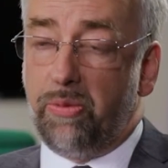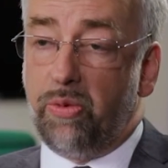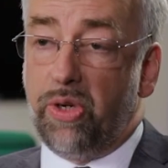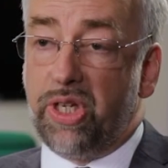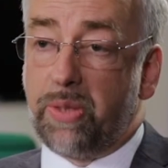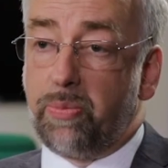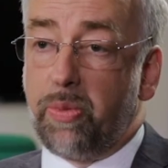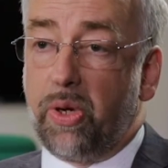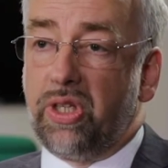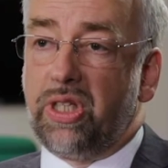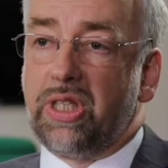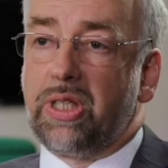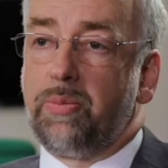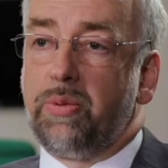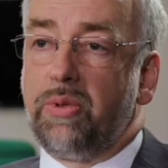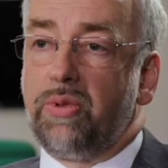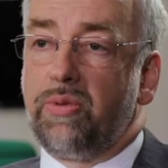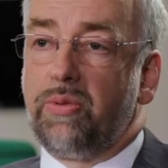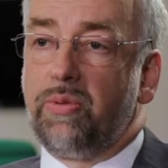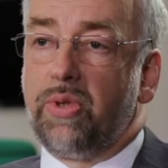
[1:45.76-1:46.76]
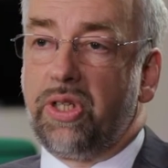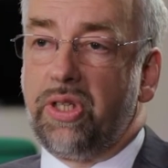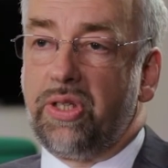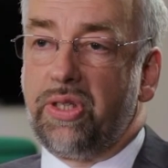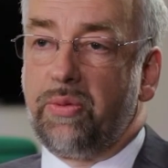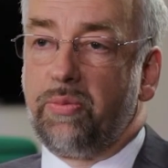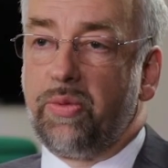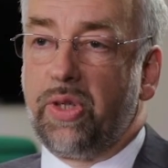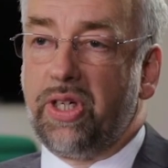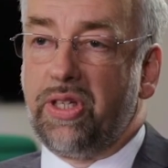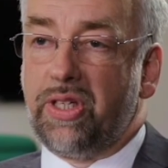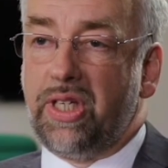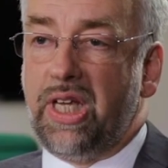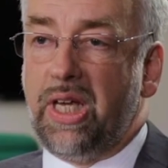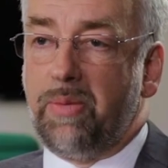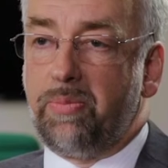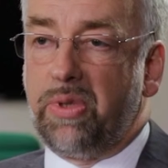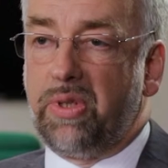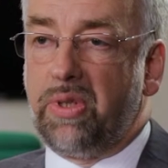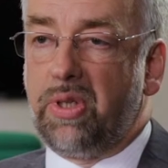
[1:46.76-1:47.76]
responsible for what has
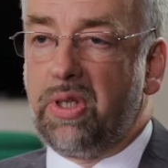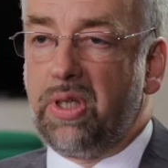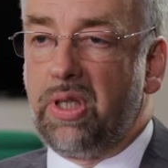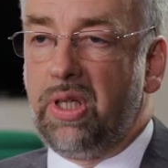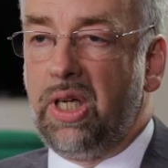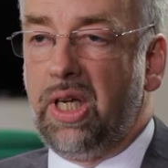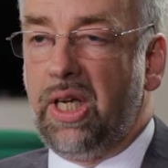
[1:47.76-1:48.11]
happened.